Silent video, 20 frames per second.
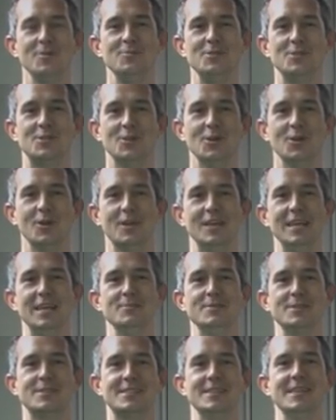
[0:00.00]
up your short
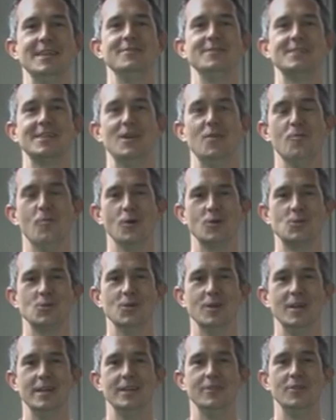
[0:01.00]
game and save is our
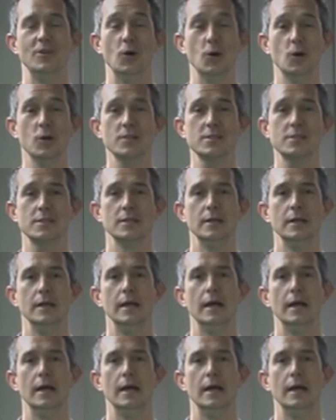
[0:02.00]
motto here in August.